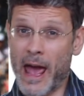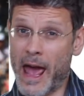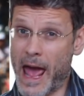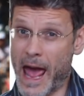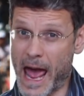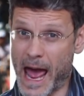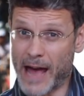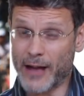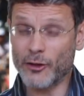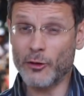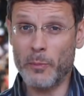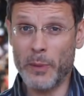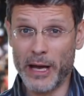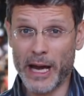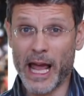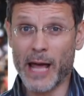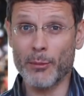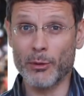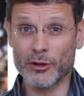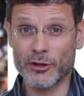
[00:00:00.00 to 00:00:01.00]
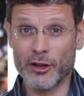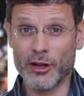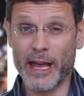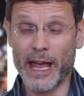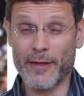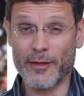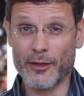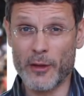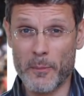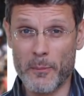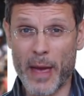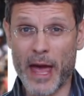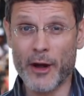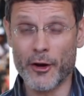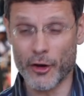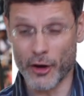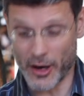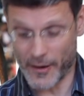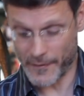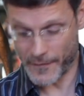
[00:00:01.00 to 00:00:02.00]
has been able to get the
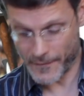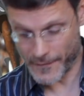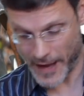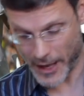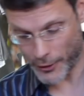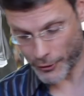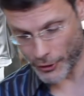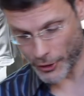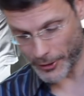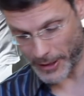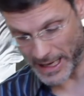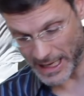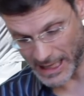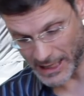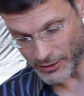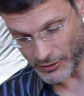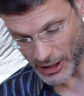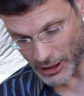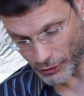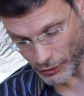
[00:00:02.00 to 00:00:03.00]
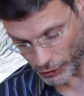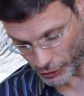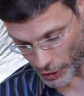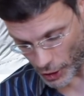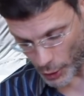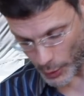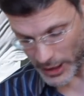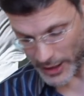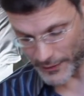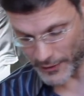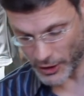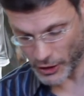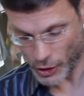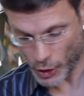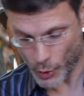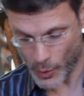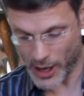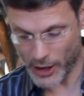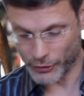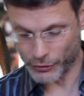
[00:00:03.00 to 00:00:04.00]
better of Federer, and he did so in the
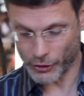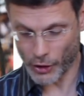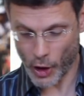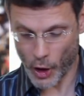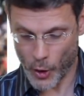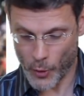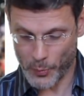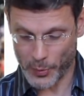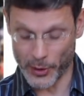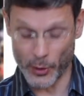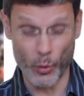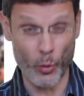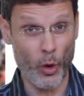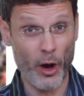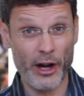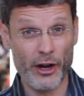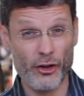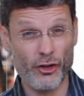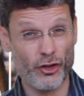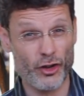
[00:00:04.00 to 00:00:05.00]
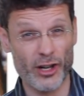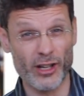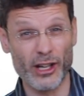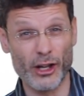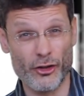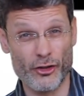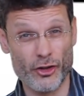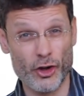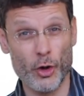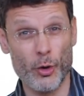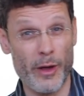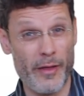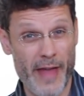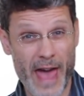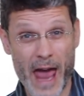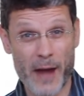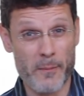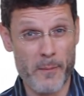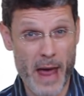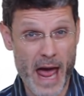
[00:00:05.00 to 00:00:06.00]
U.S. Open. What did Cilic do in
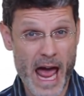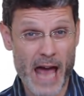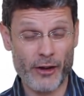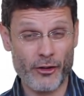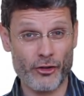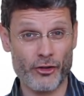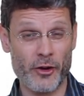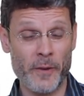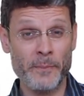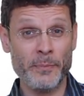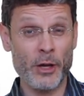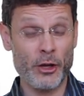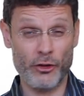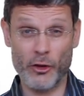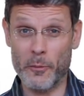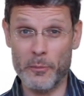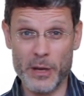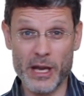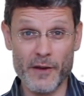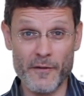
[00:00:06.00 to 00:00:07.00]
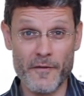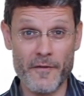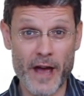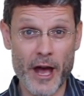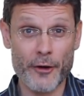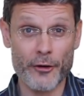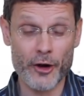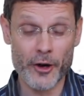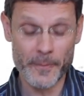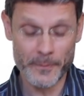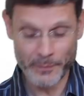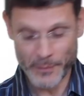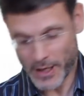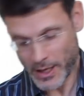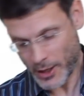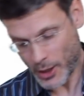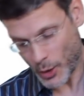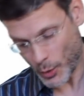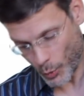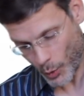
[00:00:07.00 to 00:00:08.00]
that match to beat Federer?
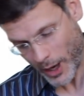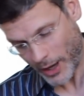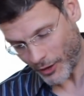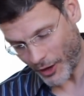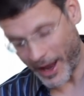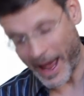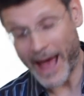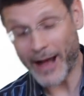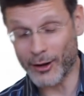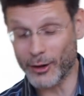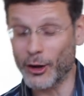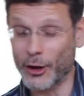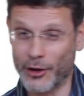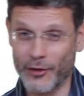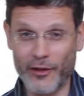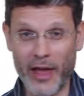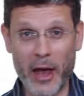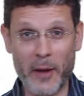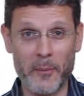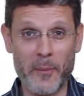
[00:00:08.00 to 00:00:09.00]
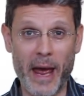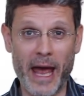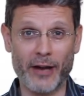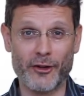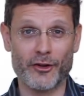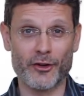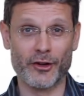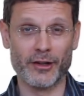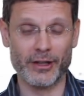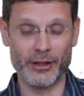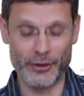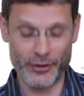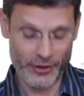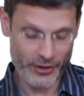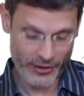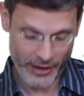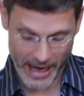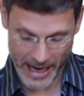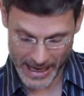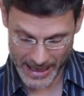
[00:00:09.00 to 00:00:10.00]
Well, I had a look at that match earlier
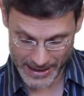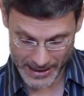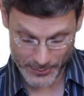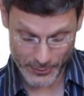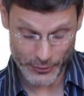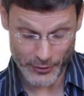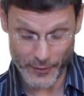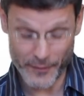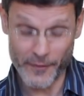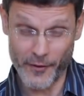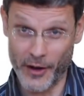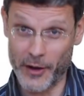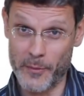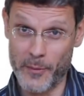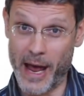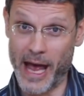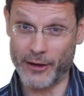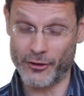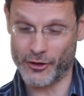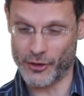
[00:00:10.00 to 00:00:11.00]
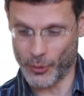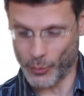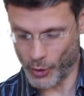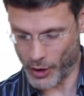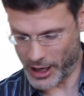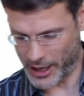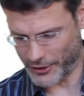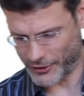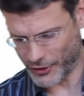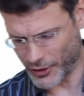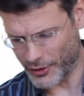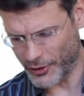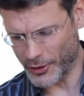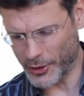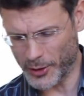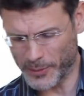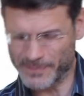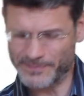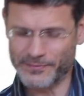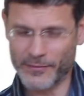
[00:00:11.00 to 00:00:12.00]
today, and it was a fun match to watch,
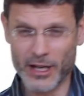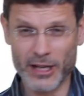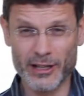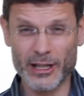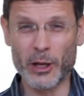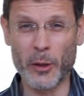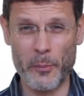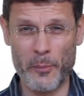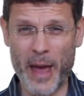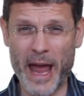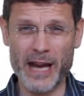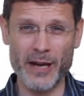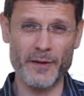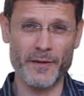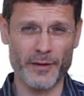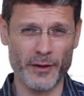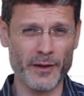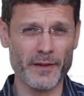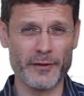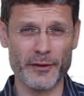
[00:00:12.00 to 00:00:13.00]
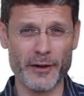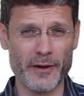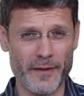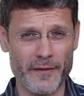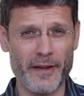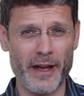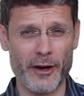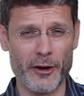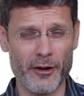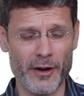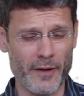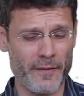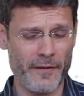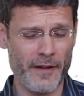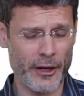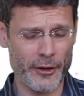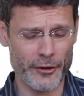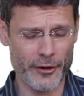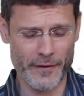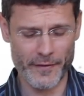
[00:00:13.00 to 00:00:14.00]
although a little painful for a
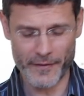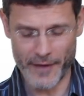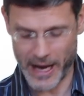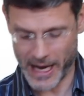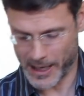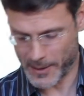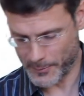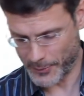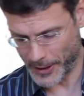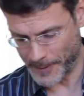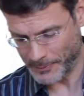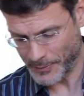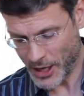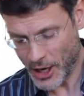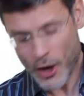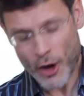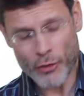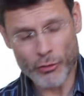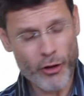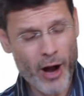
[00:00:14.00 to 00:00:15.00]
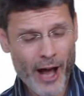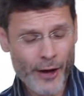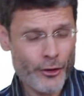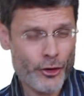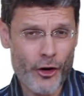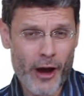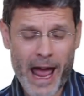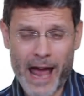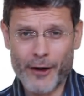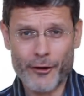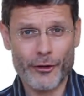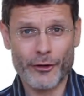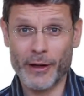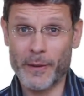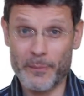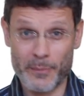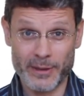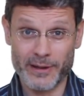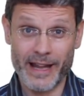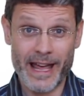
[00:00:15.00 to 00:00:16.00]
Federer fan. But Roger
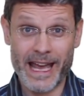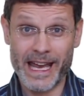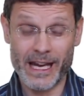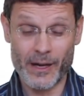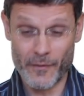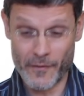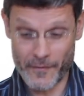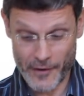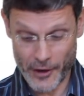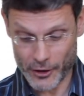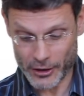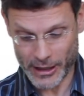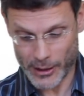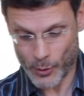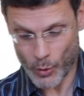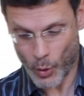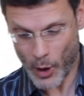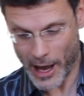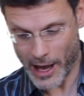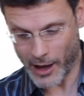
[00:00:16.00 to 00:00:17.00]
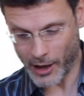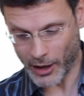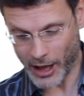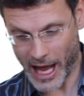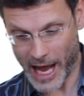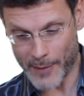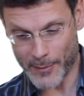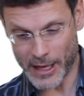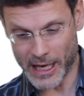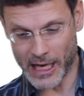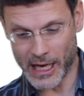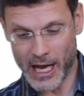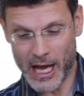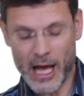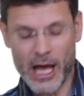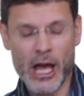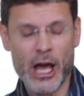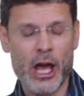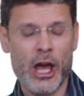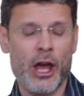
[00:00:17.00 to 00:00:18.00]
actually played fairly well. I mean,
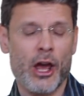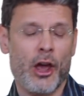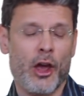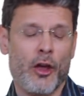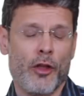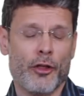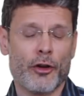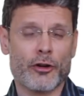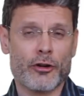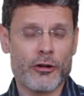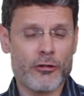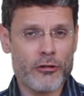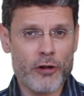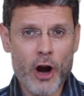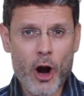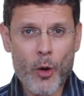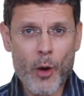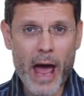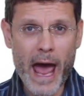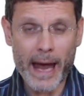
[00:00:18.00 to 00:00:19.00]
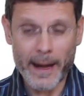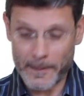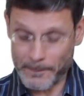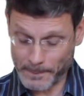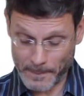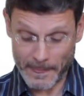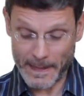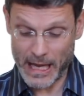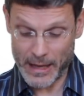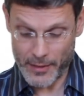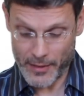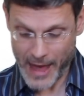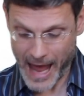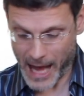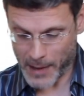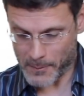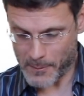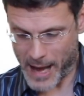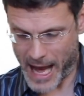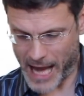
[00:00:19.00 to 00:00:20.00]
the Croat in
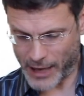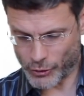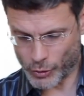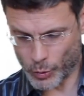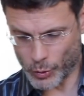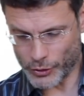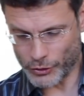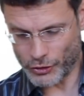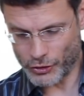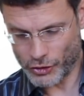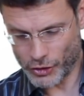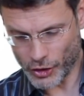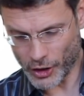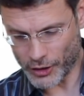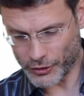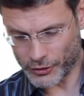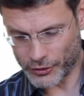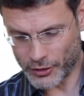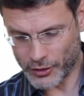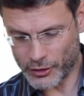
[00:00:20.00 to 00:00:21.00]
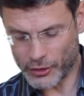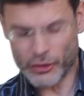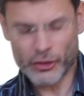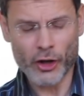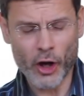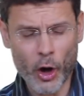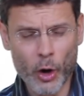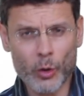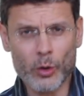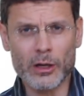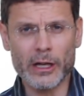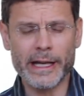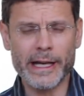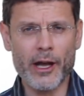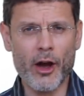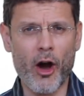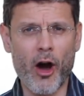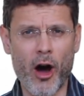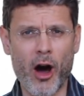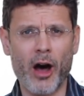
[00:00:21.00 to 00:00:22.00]
that match was just
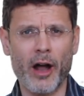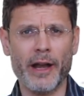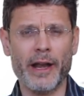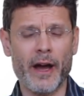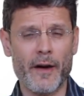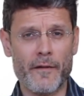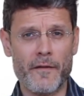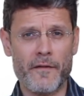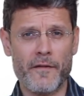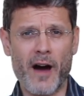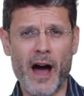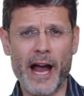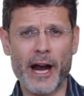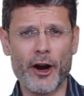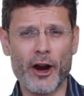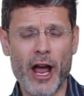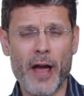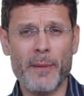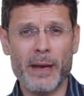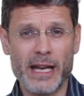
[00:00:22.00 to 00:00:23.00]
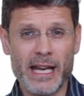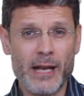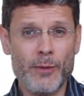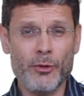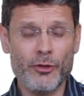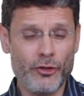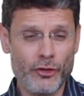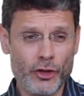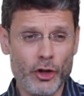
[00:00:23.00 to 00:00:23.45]
totally on fire. I mean, he was